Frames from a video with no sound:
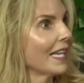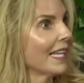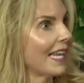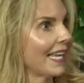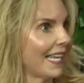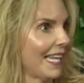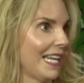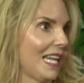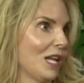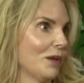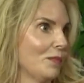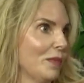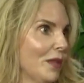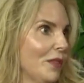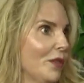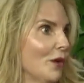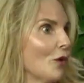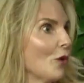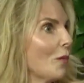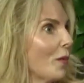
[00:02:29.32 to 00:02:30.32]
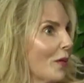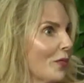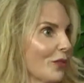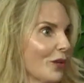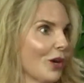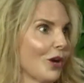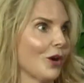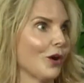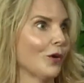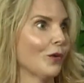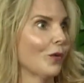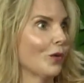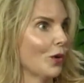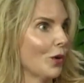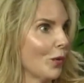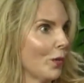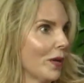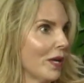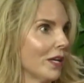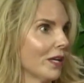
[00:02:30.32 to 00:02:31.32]
like it had been there a month ago or
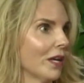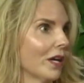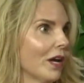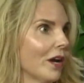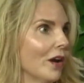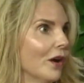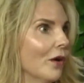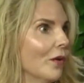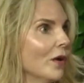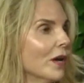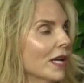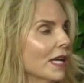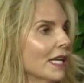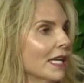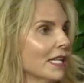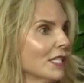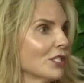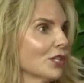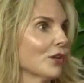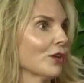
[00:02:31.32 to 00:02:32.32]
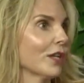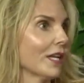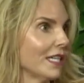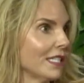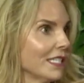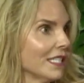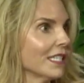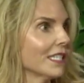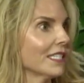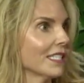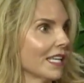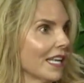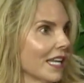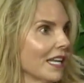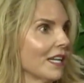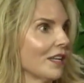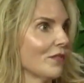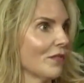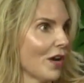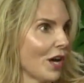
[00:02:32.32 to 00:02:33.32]
a week ago, it's a good idea to get
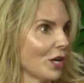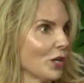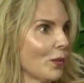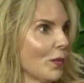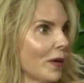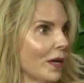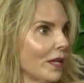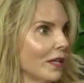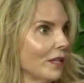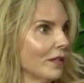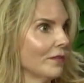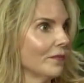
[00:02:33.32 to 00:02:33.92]
it evaluated.